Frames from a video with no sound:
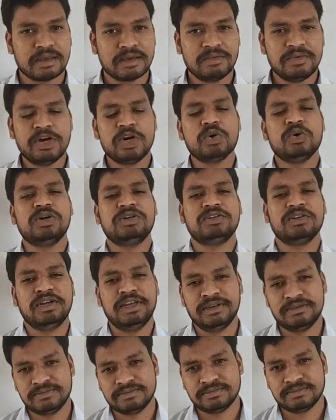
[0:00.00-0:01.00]
Where do you want to
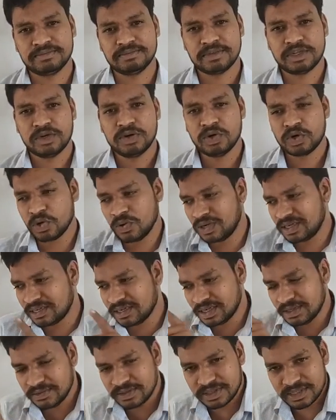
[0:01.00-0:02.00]
live? Do you want to
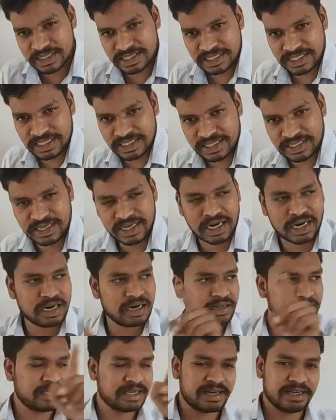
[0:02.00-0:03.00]
live in the city
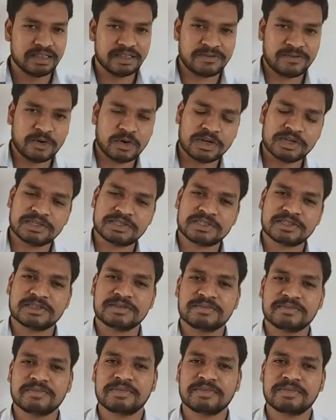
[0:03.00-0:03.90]
or there in the forest?